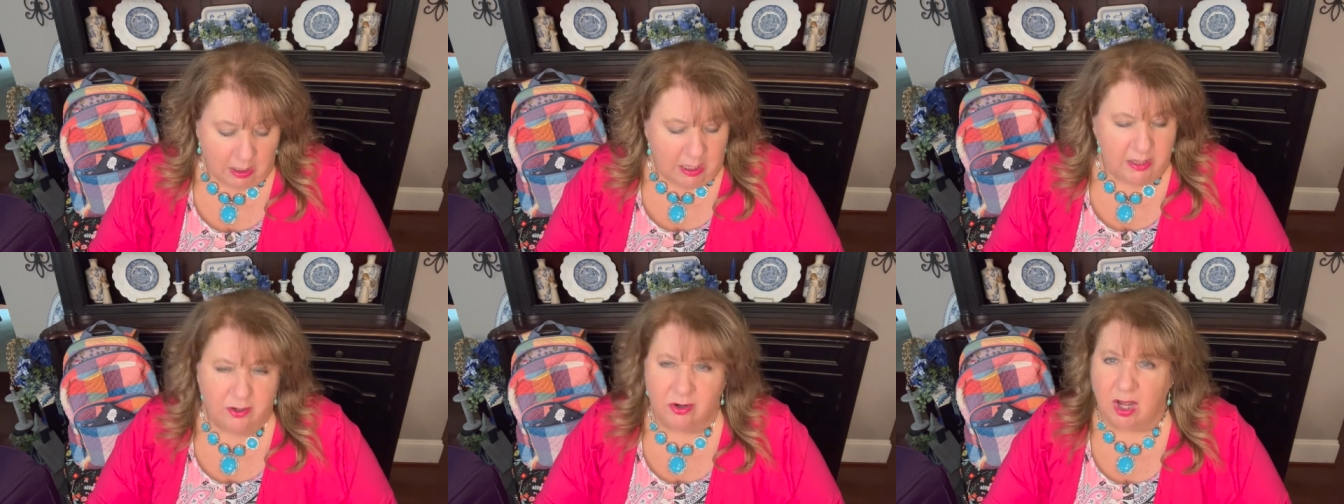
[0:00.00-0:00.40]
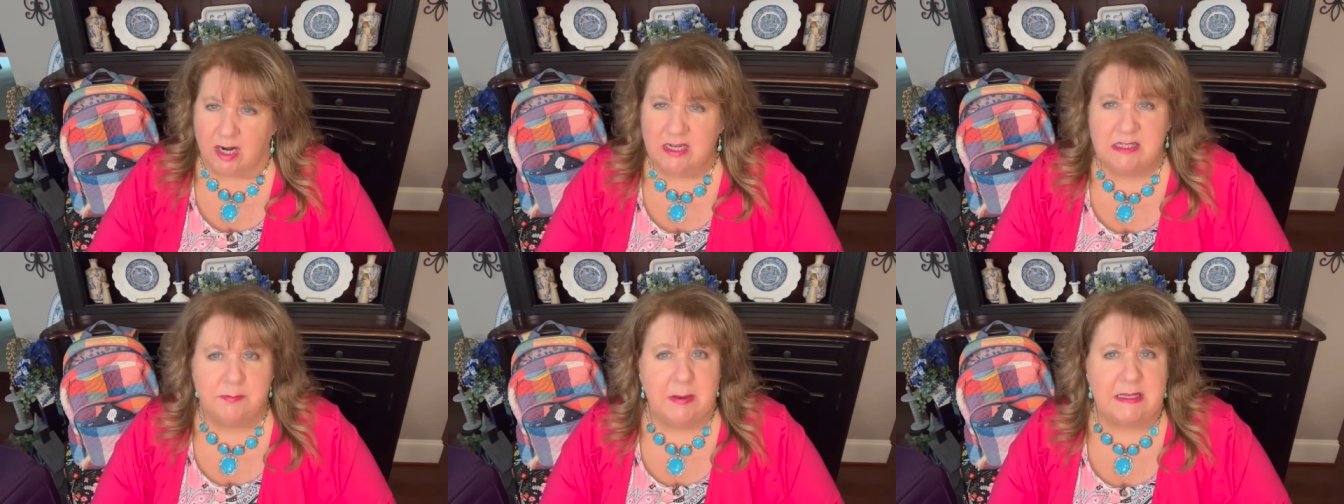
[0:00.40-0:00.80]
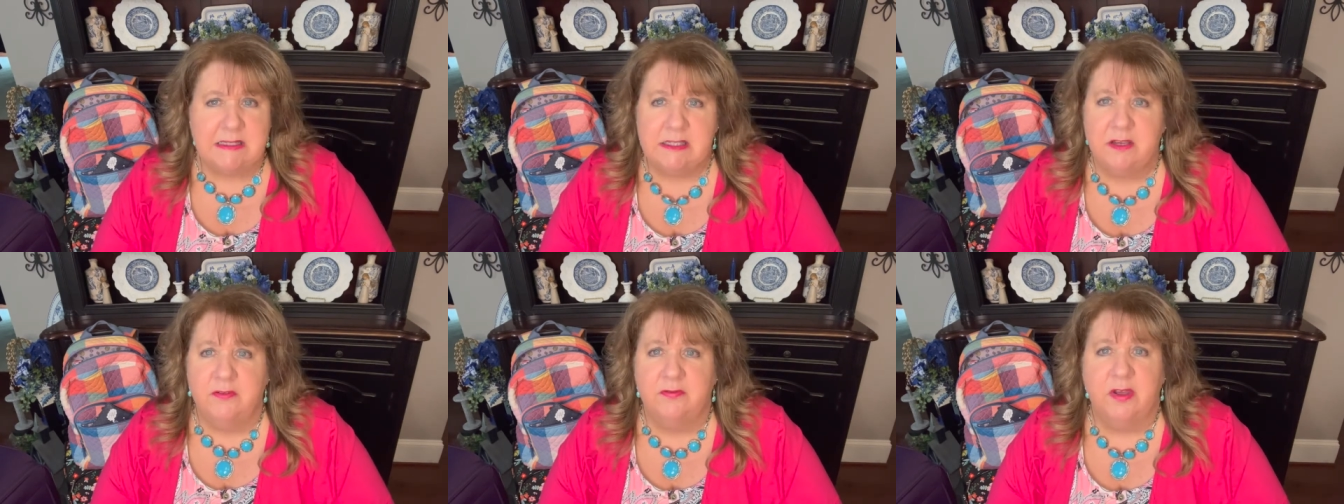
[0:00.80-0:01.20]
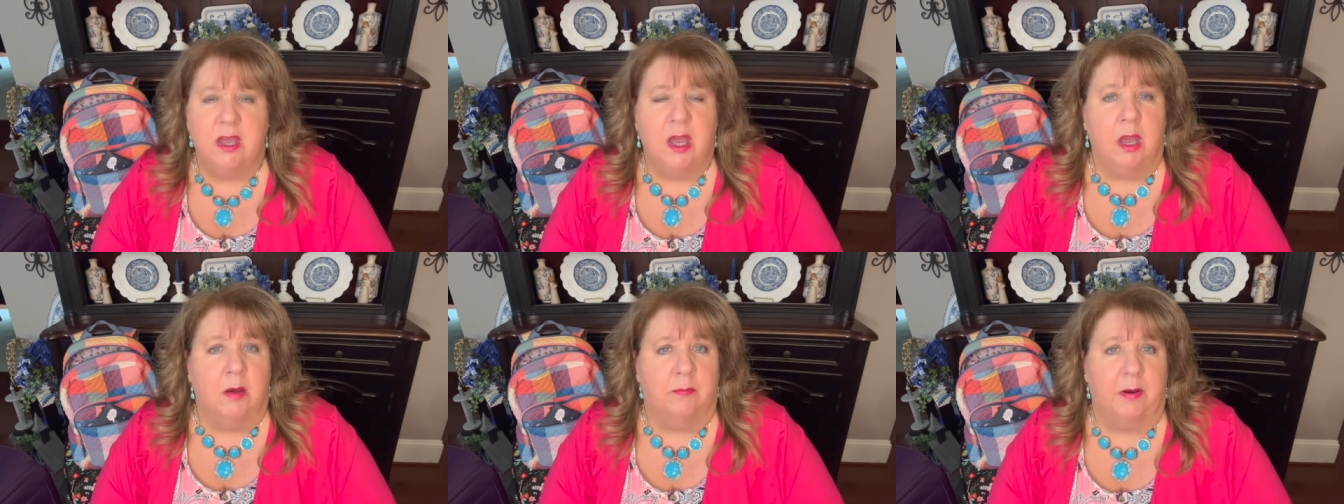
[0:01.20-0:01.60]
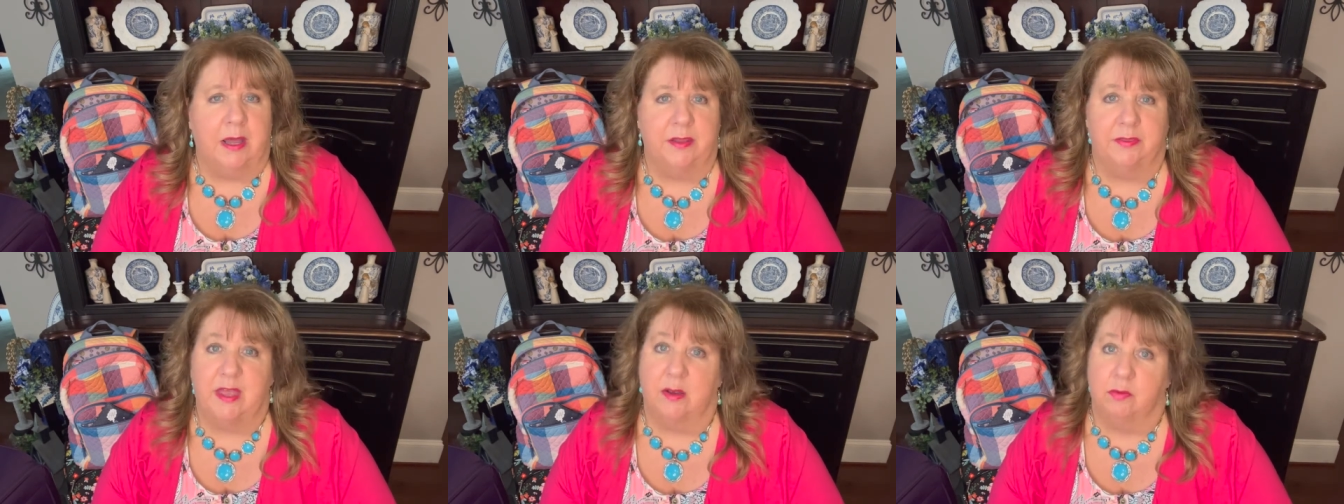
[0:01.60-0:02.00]
They're not expensive,
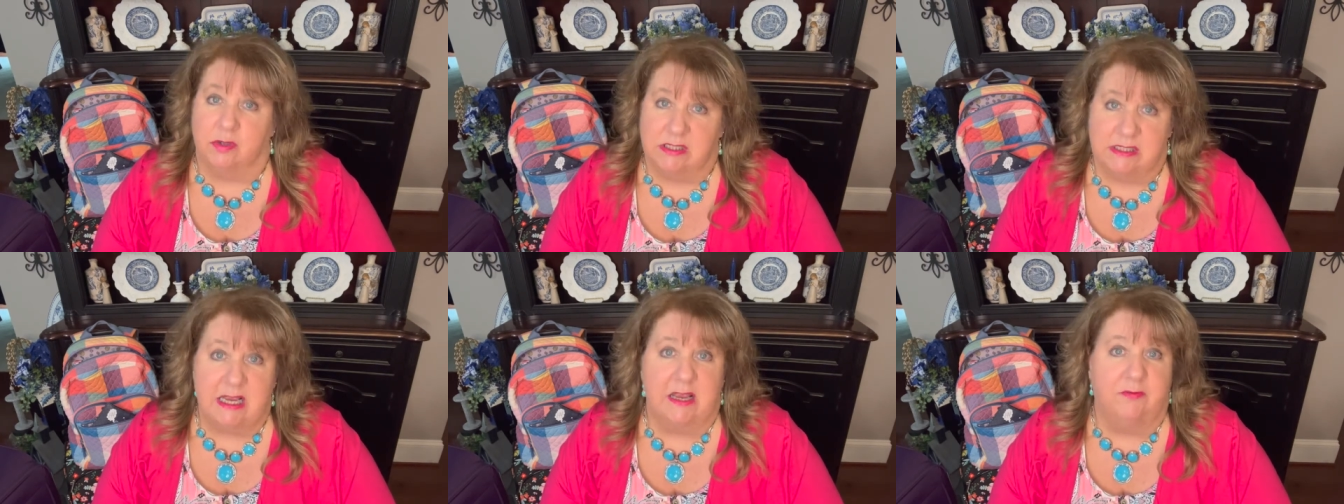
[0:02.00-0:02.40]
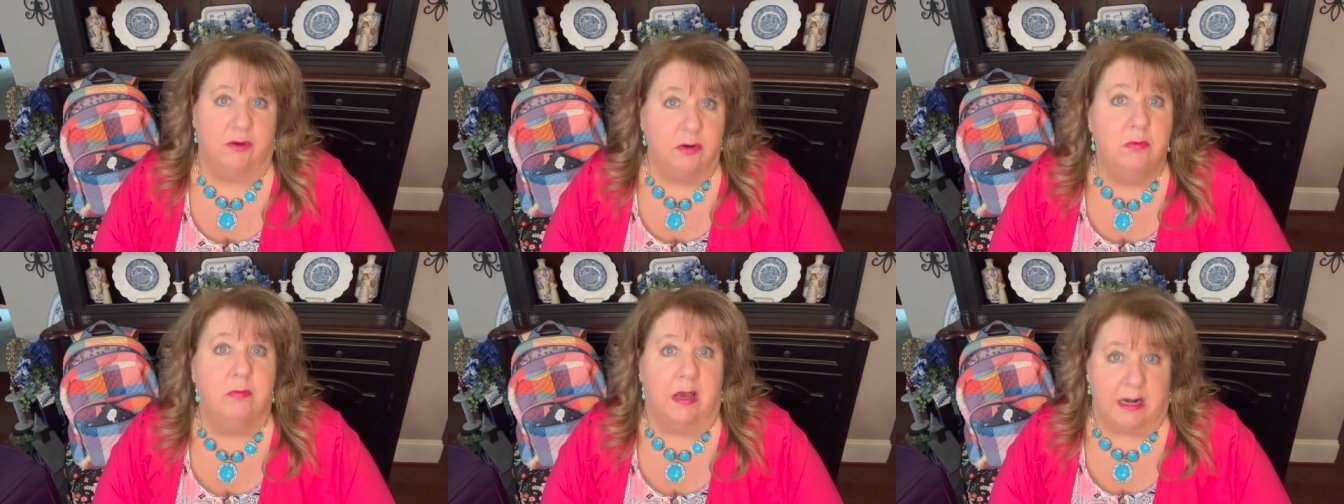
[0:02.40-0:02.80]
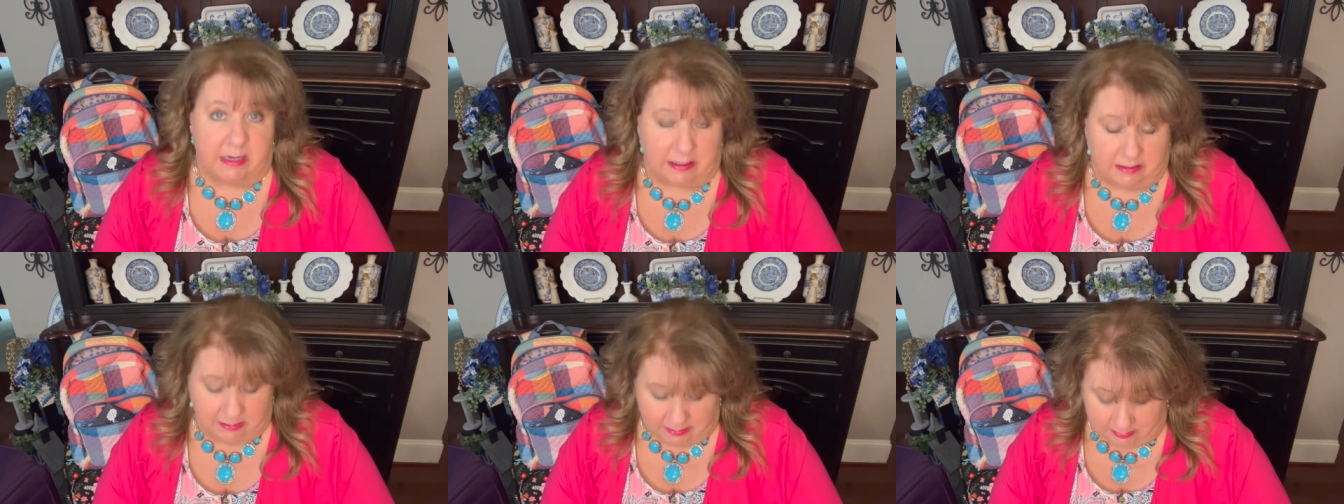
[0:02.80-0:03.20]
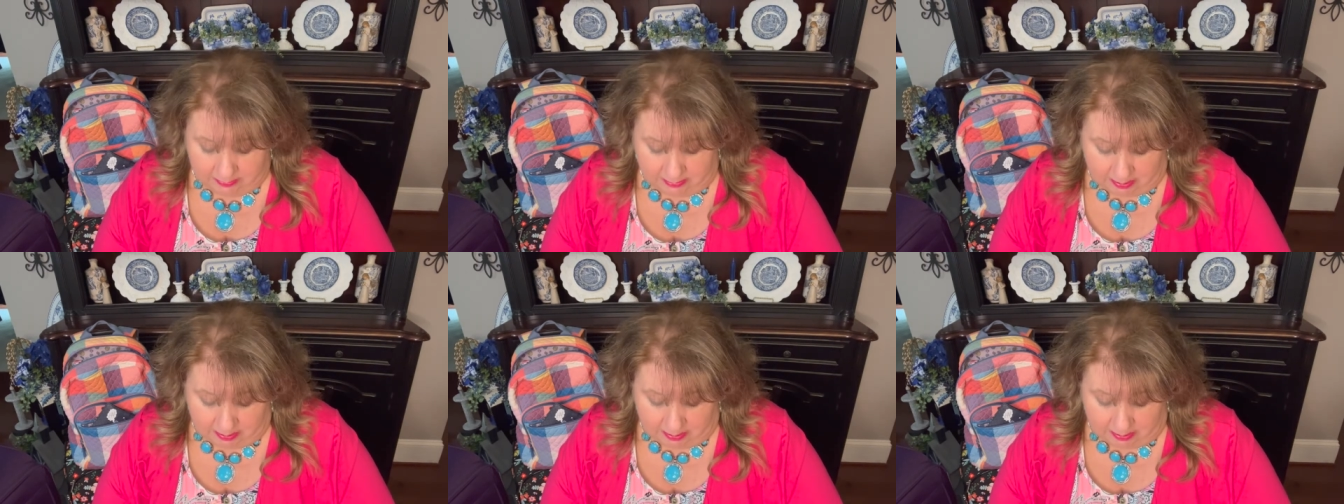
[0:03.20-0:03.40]
but they will save you money in the